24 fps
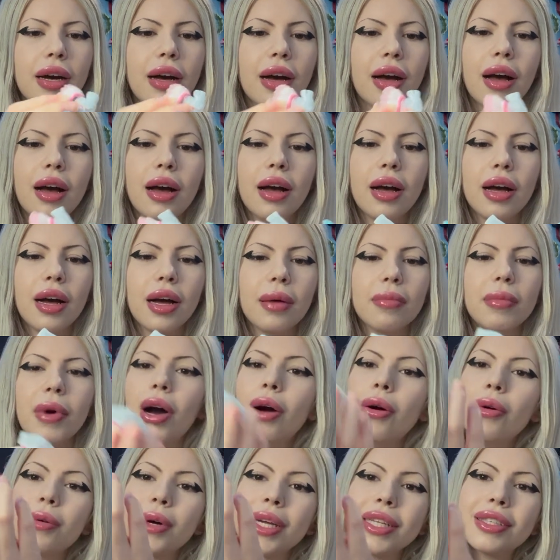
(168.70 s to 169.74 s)
Um,
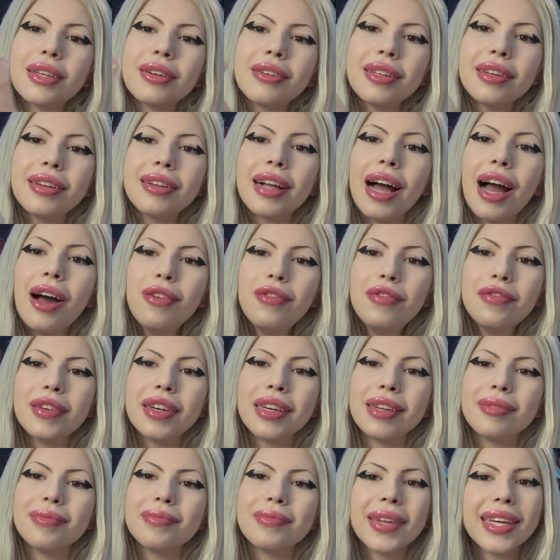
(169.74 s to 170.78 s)
oh, it's her little
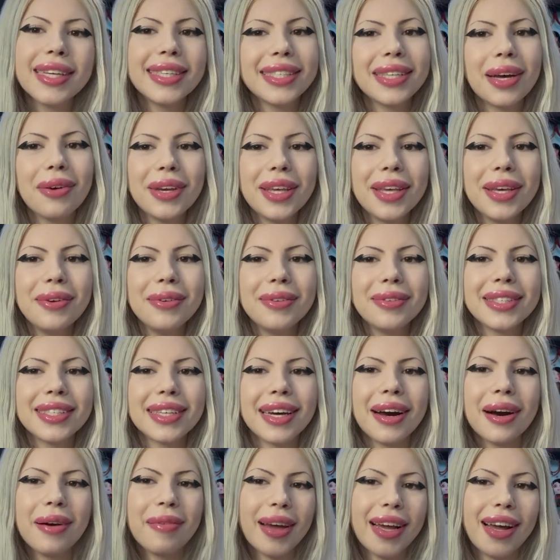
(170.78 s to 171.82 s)
outfit. So cute.
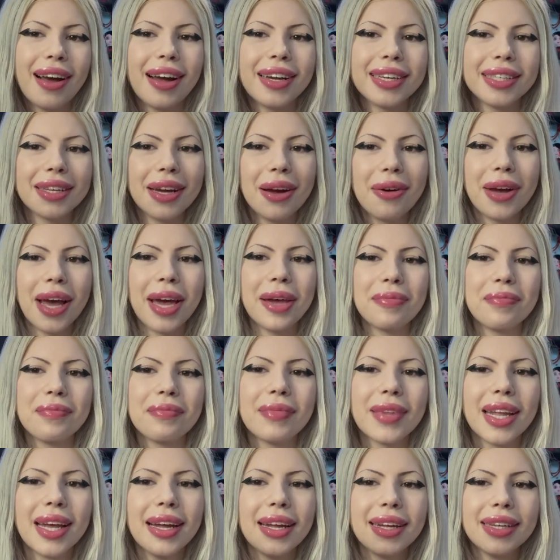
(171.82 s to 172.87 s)
Oh my gosh. Okay.
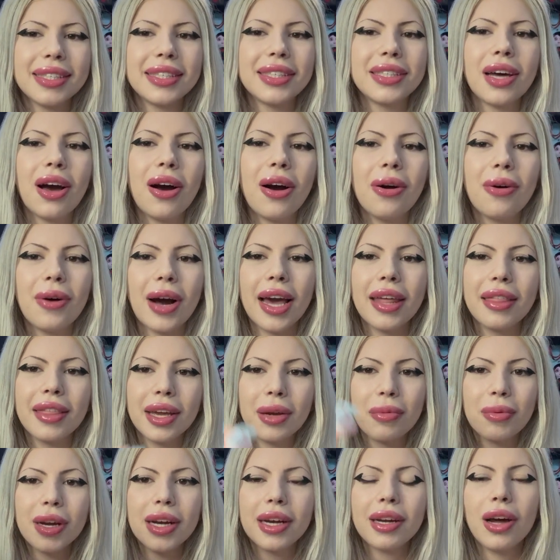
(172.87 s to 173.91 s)
So I
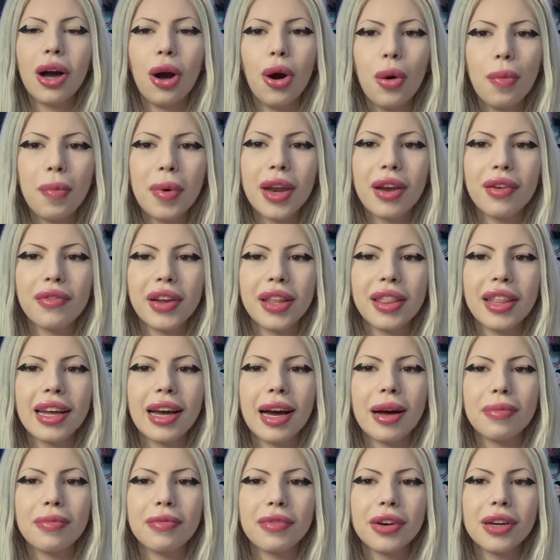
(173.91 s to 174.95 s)
think we're gonna open everything
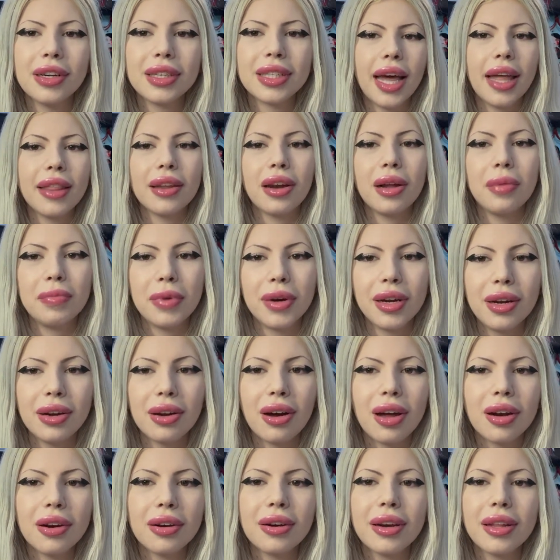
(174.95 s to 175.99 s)
up first and then I'll put it
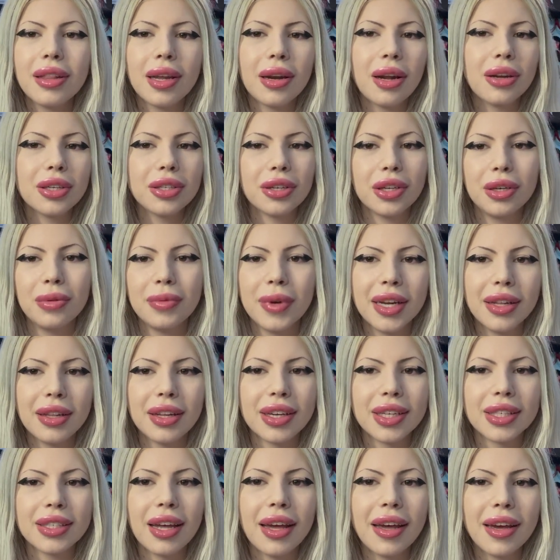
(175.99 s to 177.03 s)
on her and then I'll show you what it
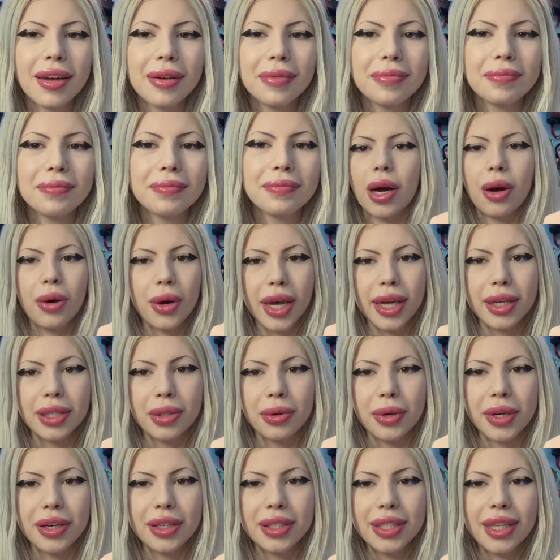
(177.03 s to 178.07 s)
looks like. Okay, so
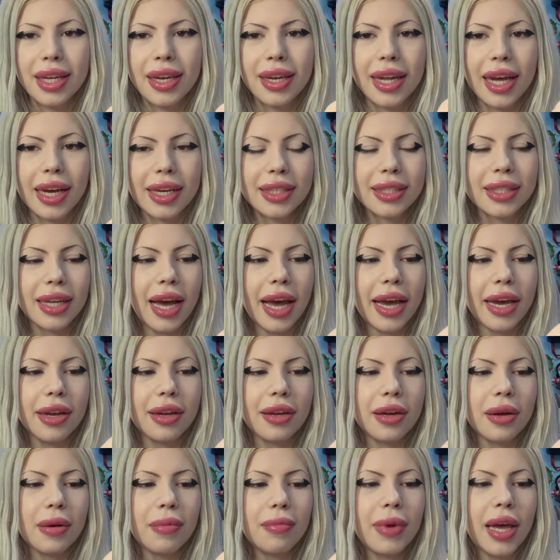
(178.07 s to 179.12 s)
here's the next
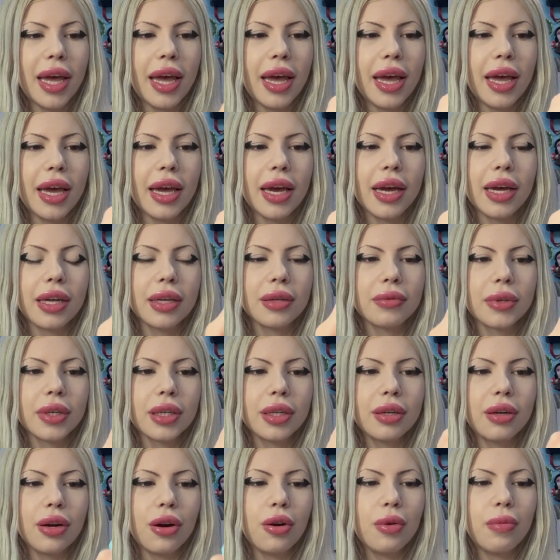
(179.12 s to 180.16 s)
item, and we're
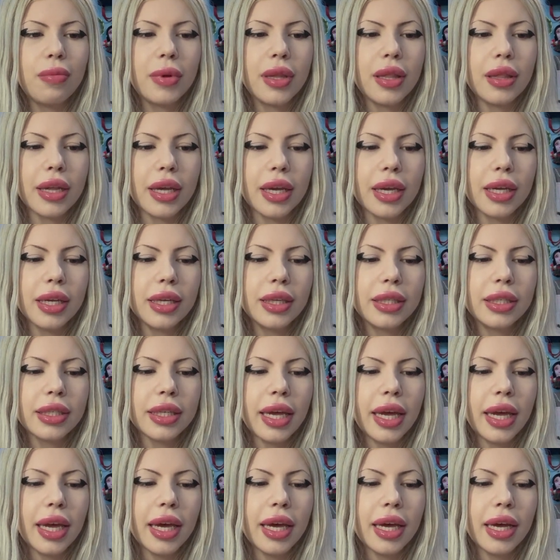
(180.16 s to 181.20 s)
gonna open this,
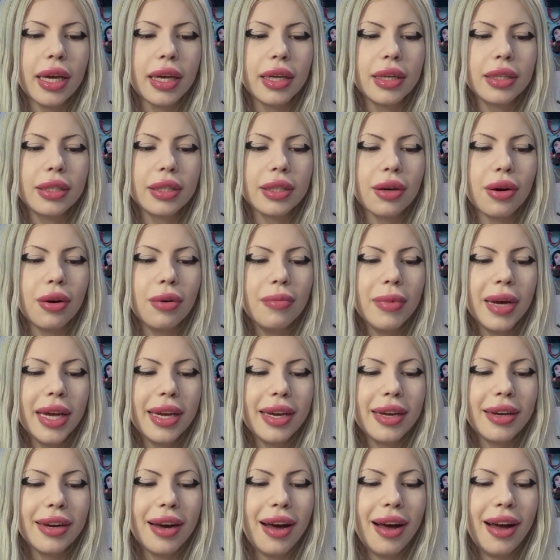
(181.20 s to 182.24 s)
and oh my
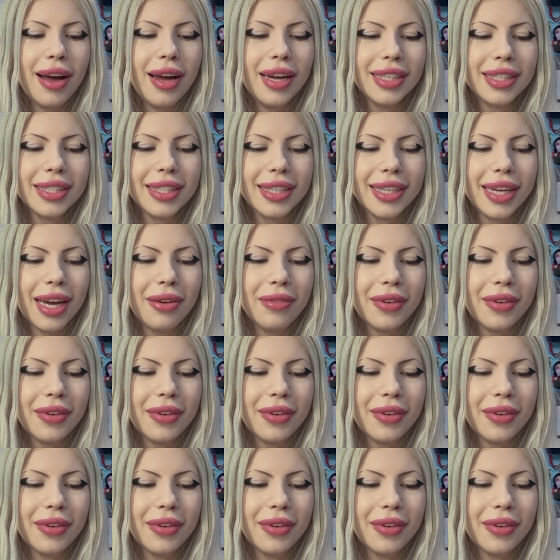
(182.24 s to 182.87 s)
gosh, look how